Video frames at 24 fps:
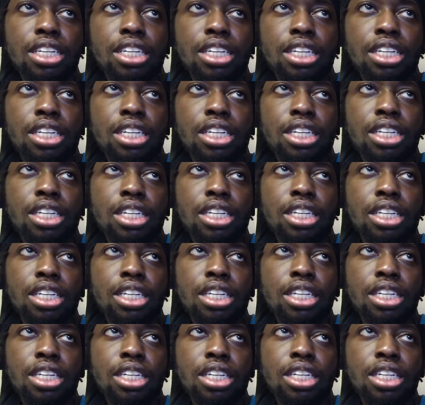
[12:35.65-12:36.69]

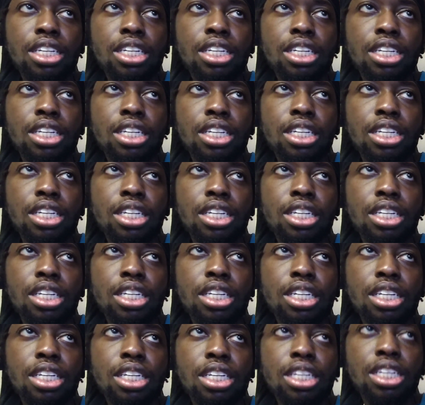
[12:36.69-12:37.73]

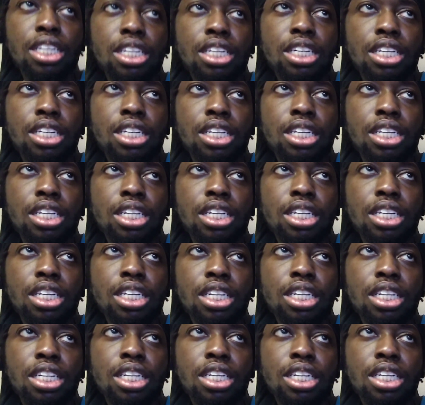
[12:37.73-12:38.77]

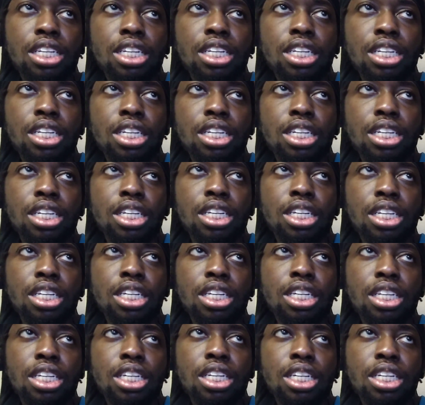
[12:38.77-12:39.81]

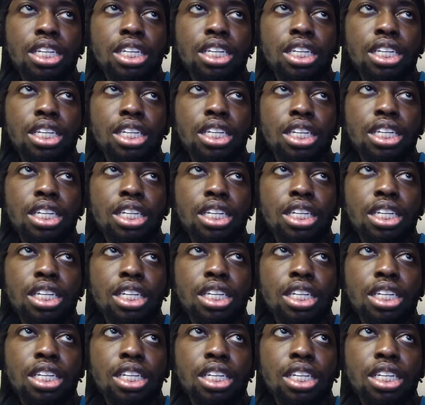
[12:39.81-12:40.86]

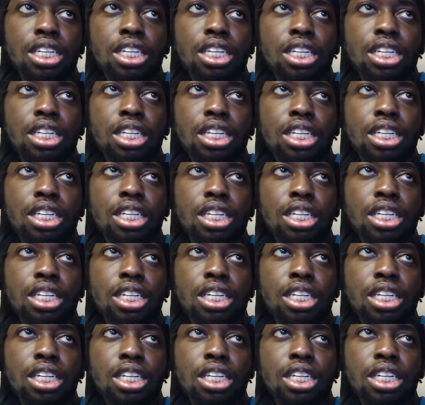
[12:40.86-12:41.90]

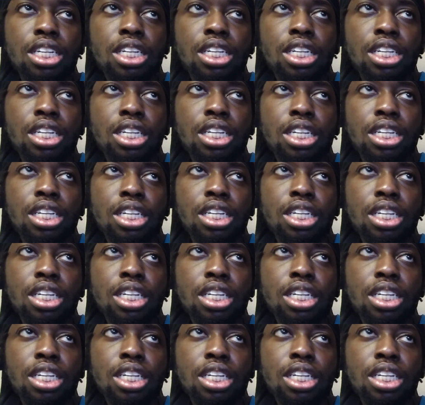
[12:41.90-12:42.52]
(silence)